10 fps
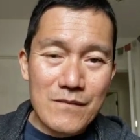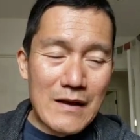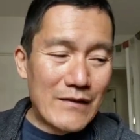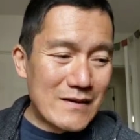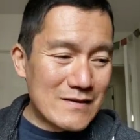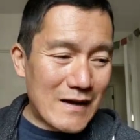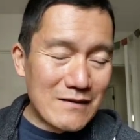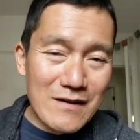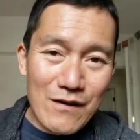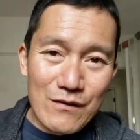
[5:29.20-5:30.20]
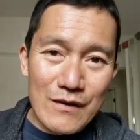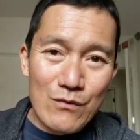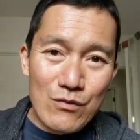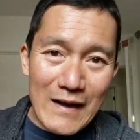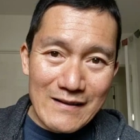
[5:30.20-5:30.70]
And then, secondarily,
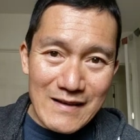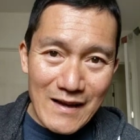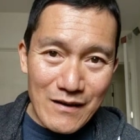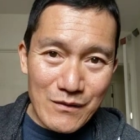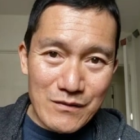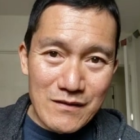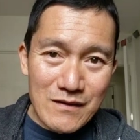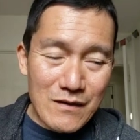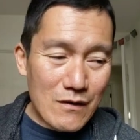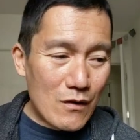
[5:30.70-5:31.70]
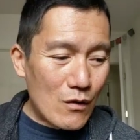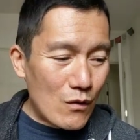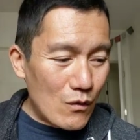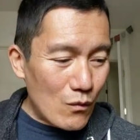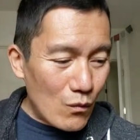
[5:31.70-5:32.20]
write down
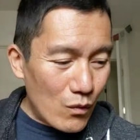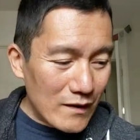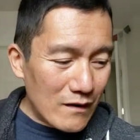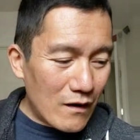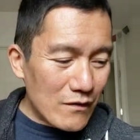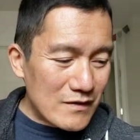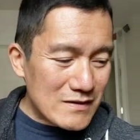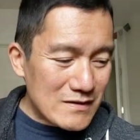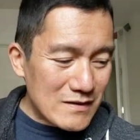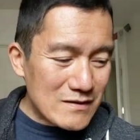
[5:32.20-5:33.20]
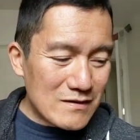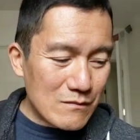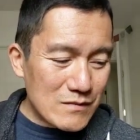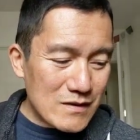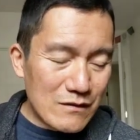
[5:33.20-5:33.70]
what are the
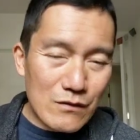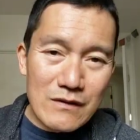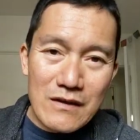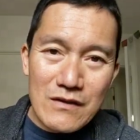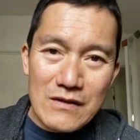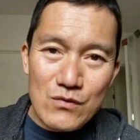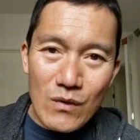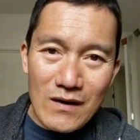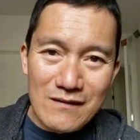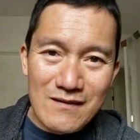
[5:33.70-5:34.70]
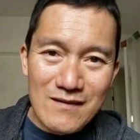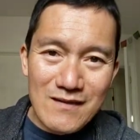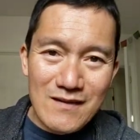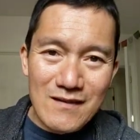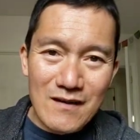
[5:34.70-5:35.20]
systems underneath each one
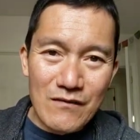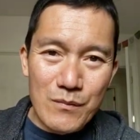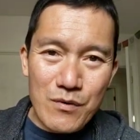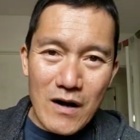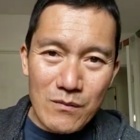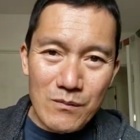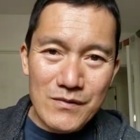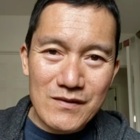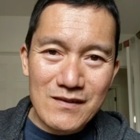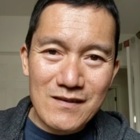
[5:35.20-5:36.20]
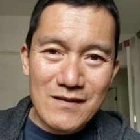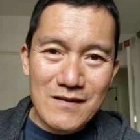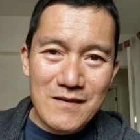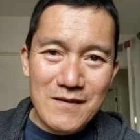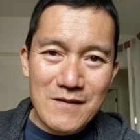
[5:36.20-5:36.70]
of the problems.
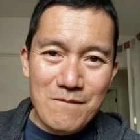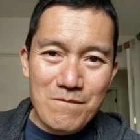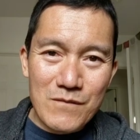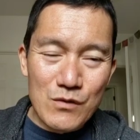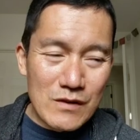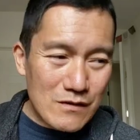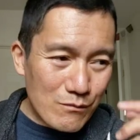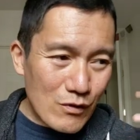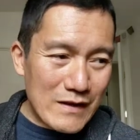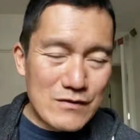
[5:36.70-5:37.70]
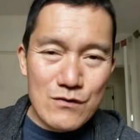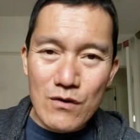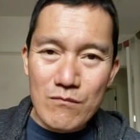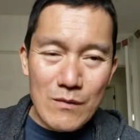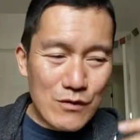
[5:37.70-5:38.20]
You need to
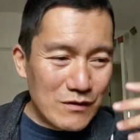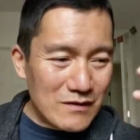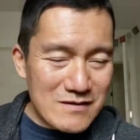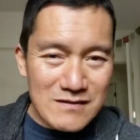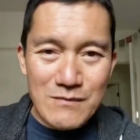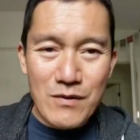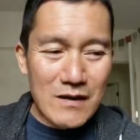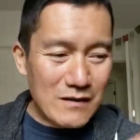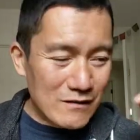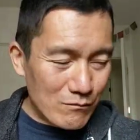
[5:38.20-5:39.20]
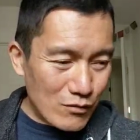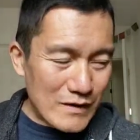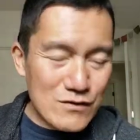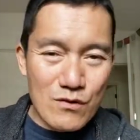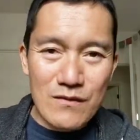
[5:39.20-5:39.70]
brainstorm, maybe you need to sleep on it and
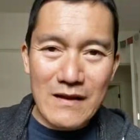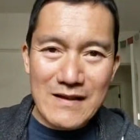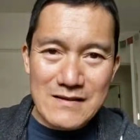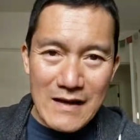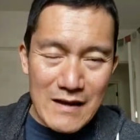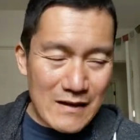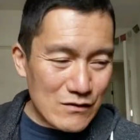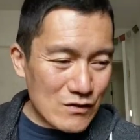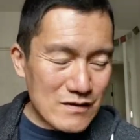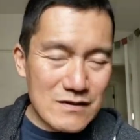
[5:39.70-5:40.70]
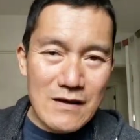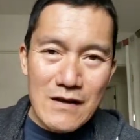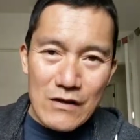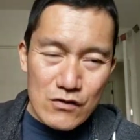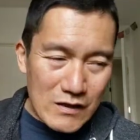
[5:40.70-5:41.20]
brainstorm the next day and just
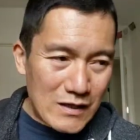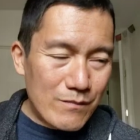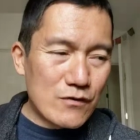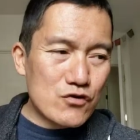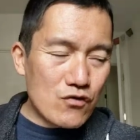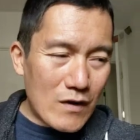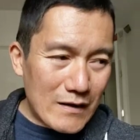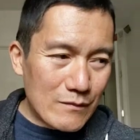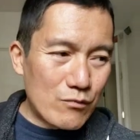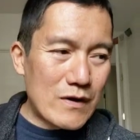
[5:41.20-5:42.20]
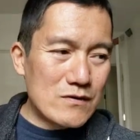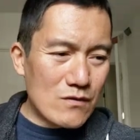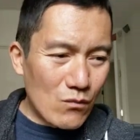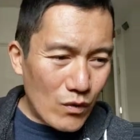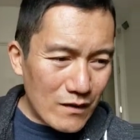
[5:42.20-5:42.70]
keep on trying to
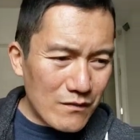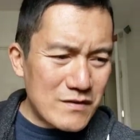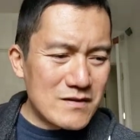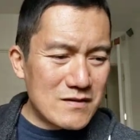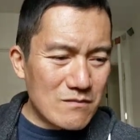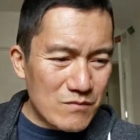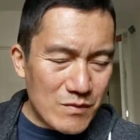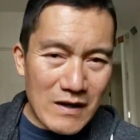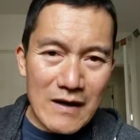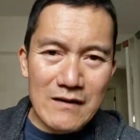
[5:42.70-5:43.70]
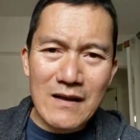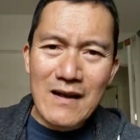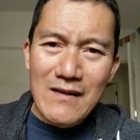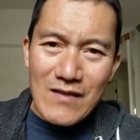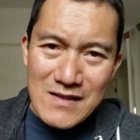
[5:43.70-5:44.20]
brainstorm what are the systems behind it
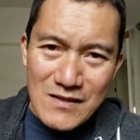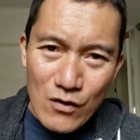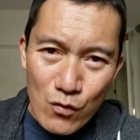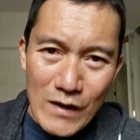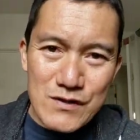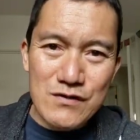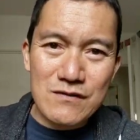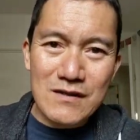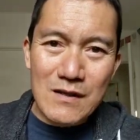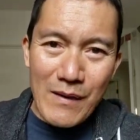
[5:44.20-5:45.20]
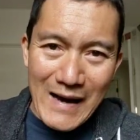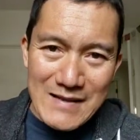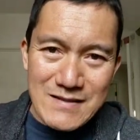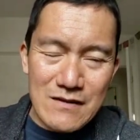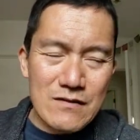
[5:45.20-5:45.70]
that's the question to keep
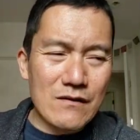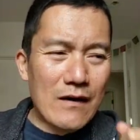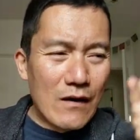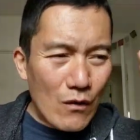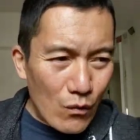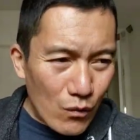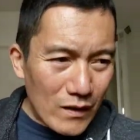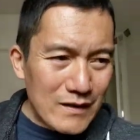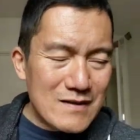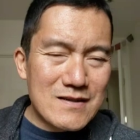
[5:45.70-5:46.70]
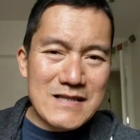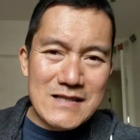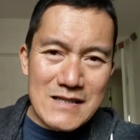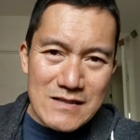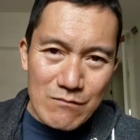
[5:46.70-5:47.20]
asking yourself: what is the
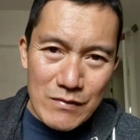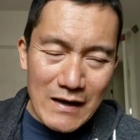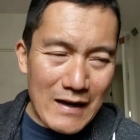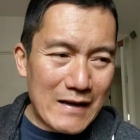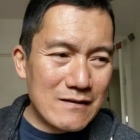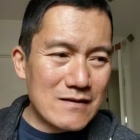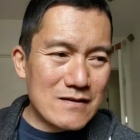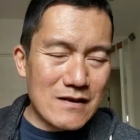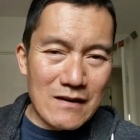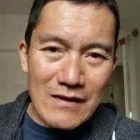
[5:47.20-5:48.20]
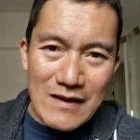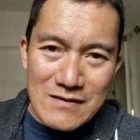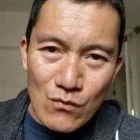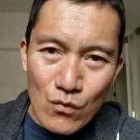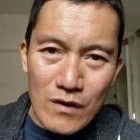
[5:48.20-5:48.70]
system behind this thing that
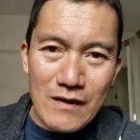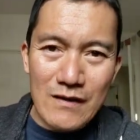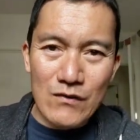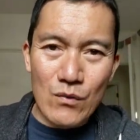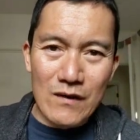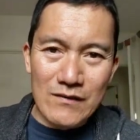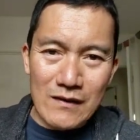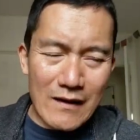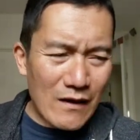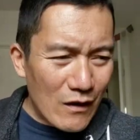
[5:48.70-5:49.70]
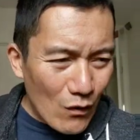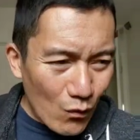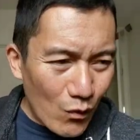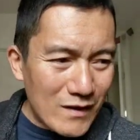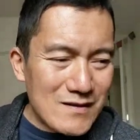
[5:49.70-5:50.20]
isn't working as well as i'd like
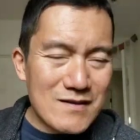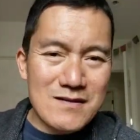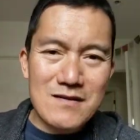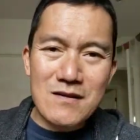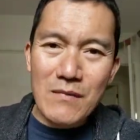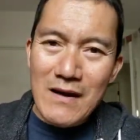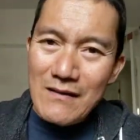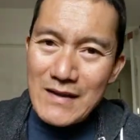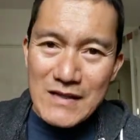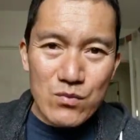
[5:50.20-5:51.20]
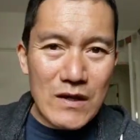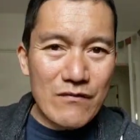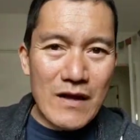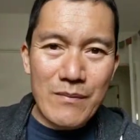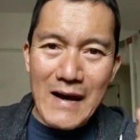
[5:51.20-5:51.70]
what is the system that's what
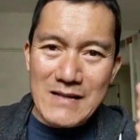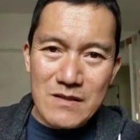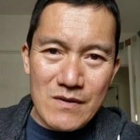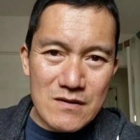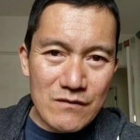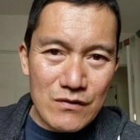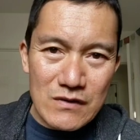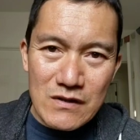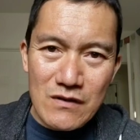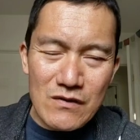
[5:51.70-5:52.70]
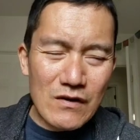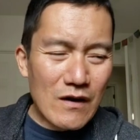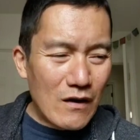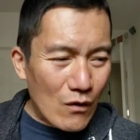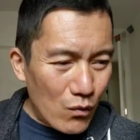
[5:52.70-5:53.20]
i've kept asking myself for years
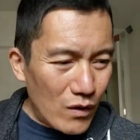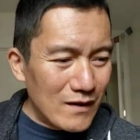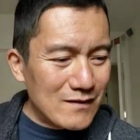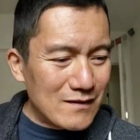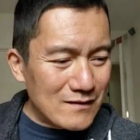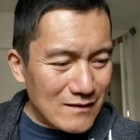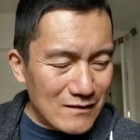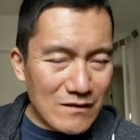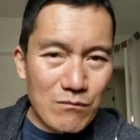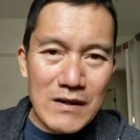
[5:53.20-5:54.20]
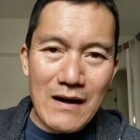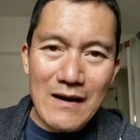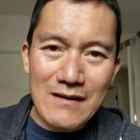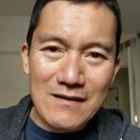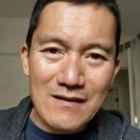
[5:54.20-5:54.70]
what is the system
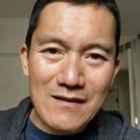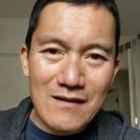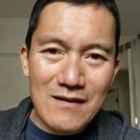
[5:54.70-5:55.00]
behind it